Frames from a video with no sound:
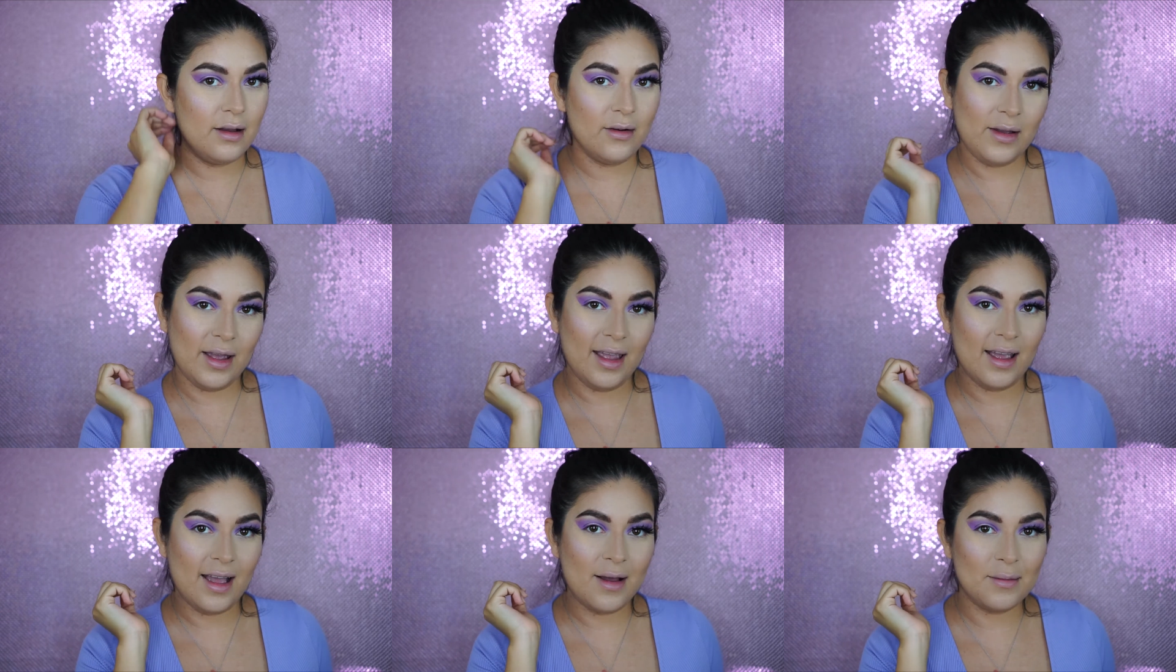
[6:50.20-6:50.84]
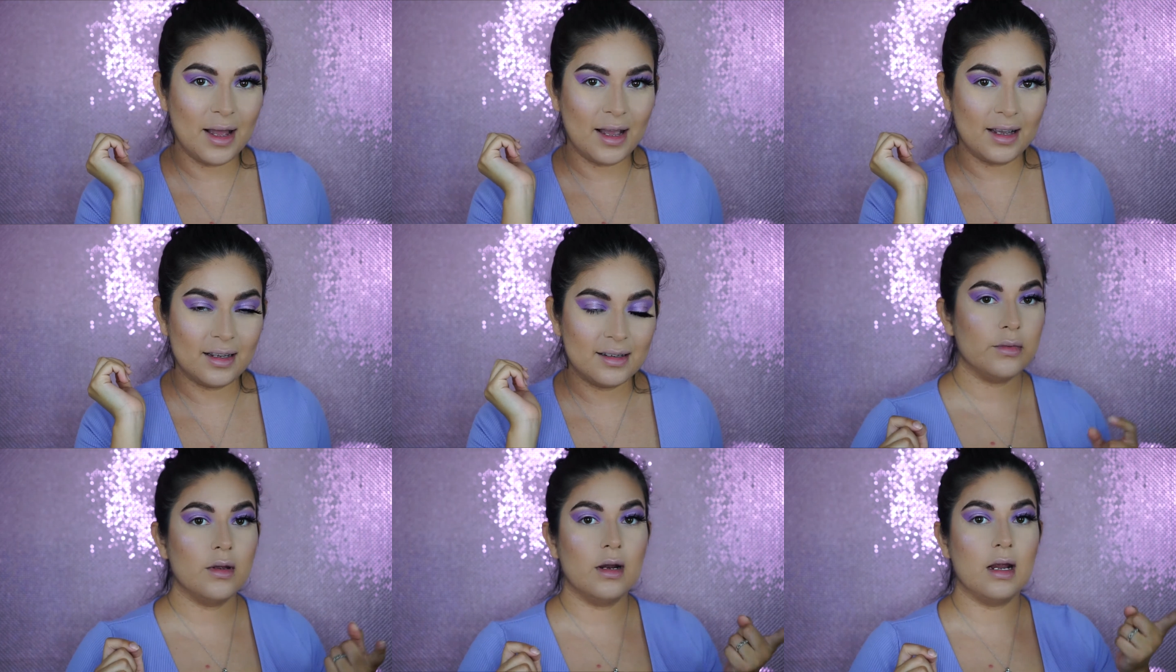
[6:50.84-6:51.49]
Okay, I'm back.
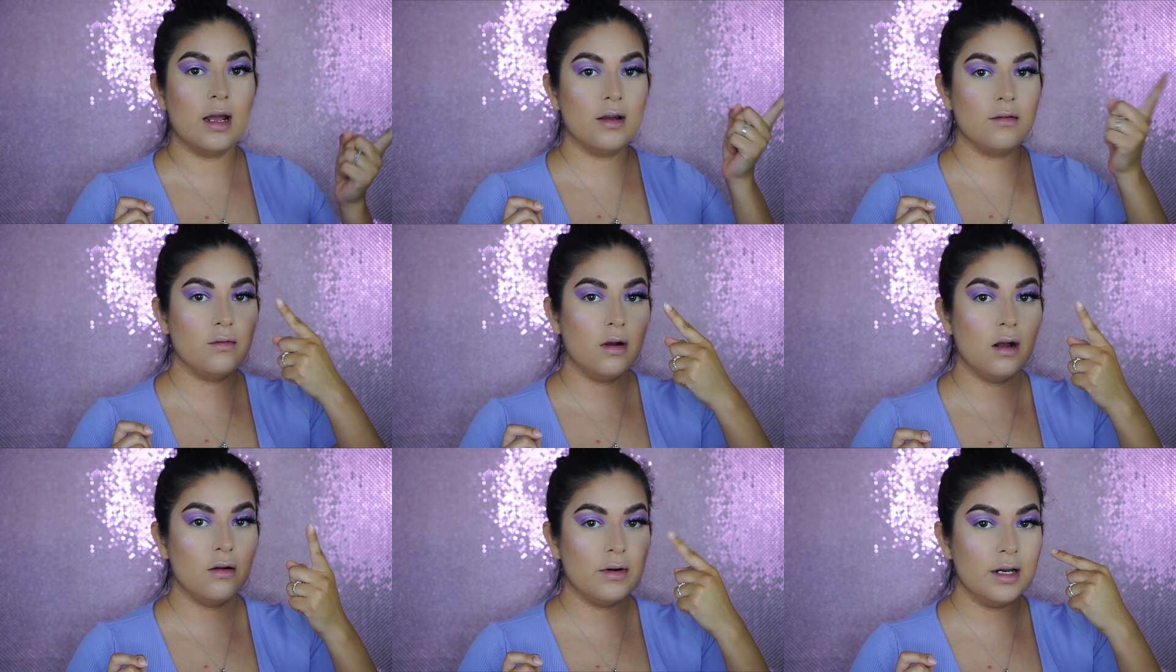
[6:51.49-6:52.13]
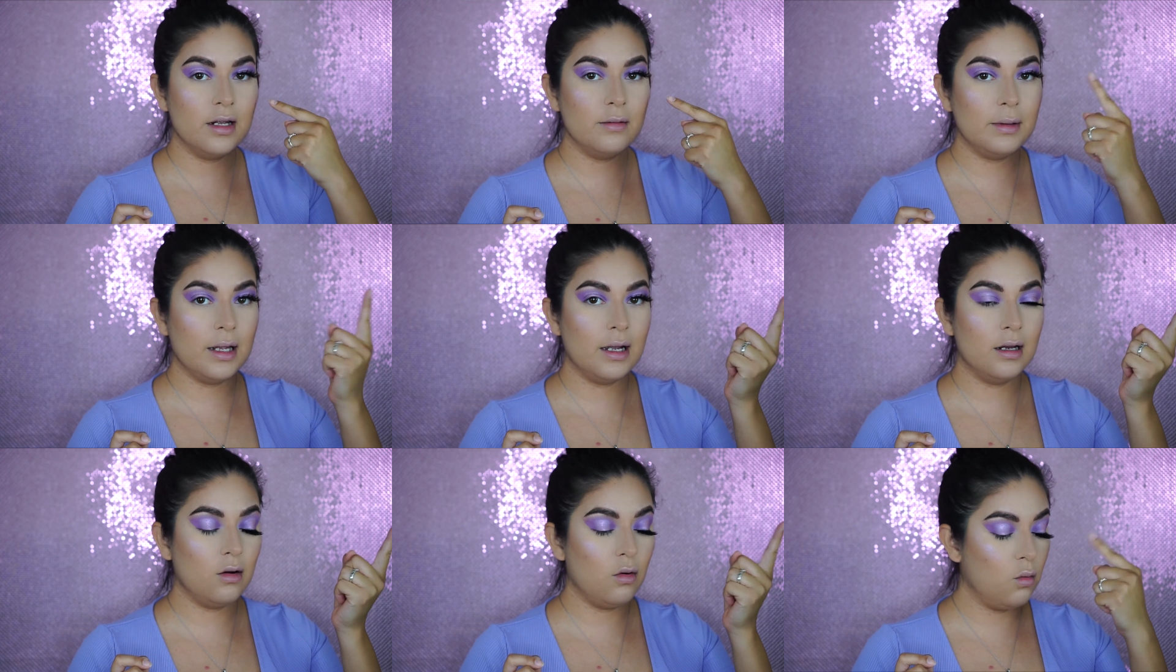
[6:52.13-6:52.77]
All right, I've already
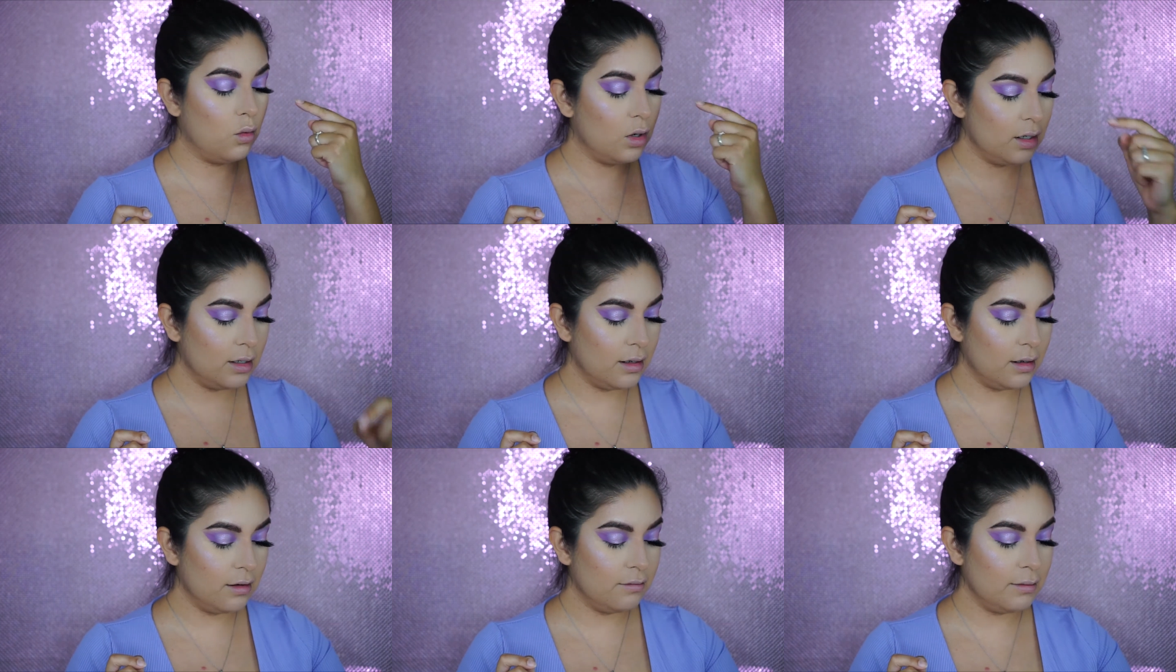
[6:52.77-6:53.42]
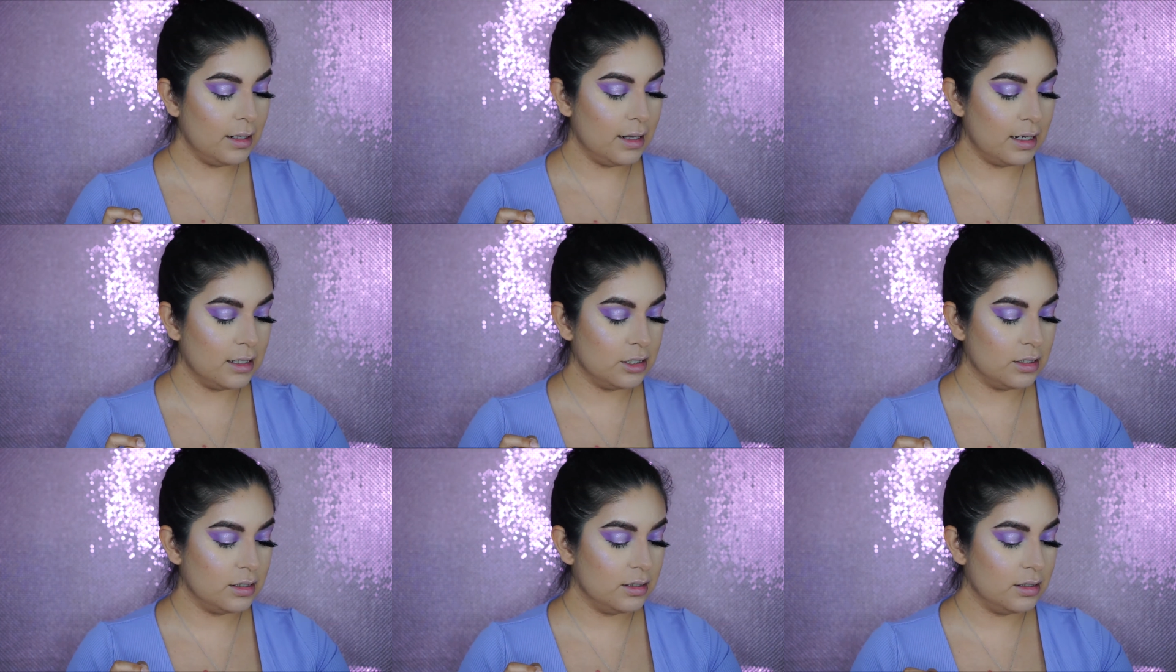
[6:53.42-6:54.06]
applied one of my
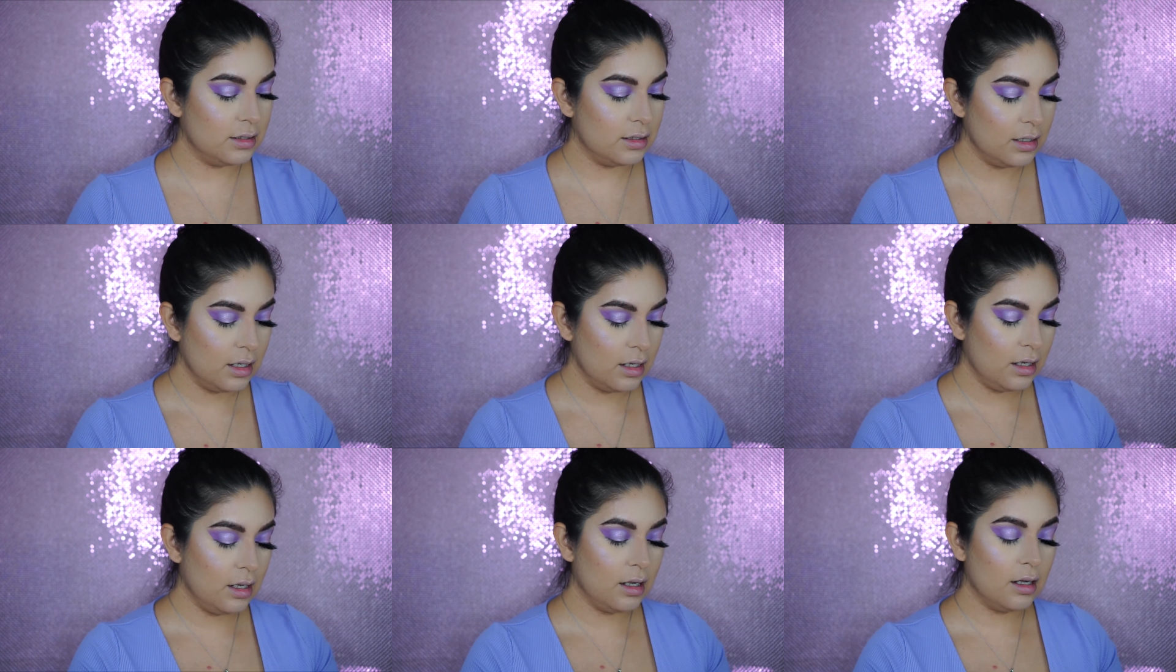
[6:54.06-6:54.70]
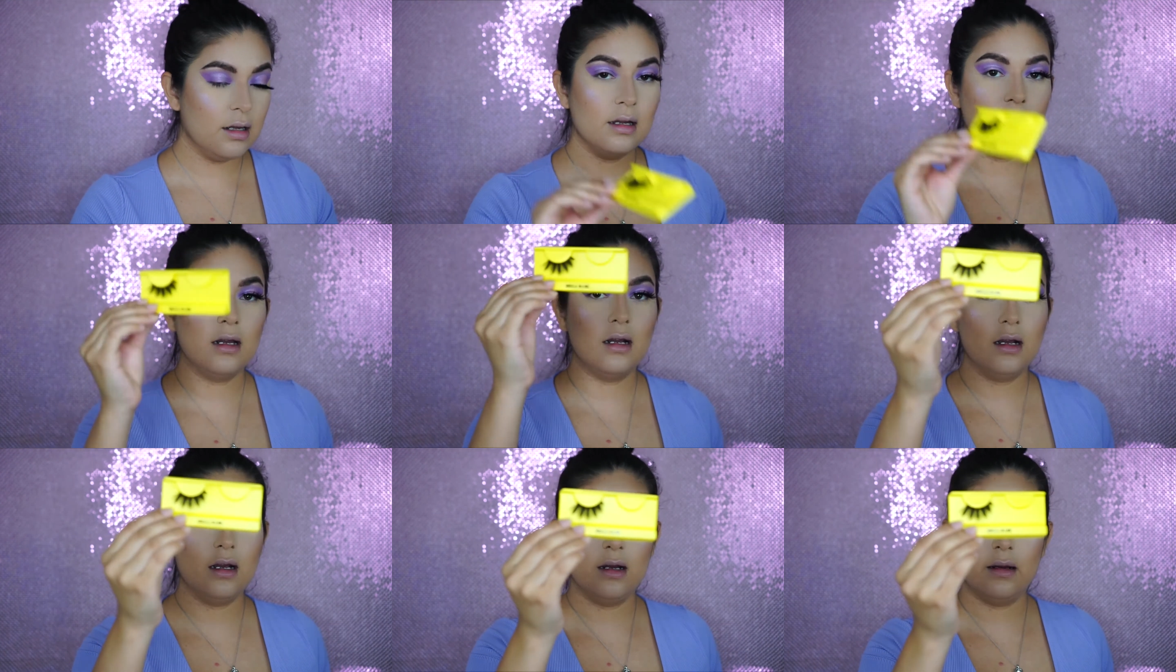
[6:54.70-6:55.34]
lashes.
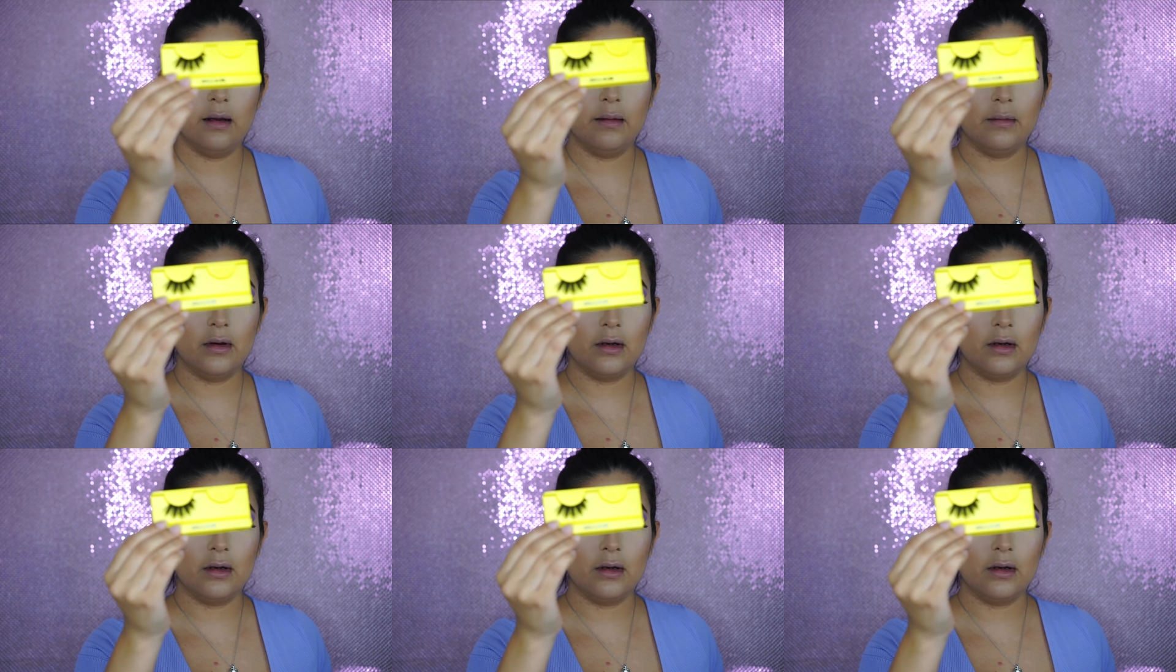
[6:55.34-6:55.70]
I'm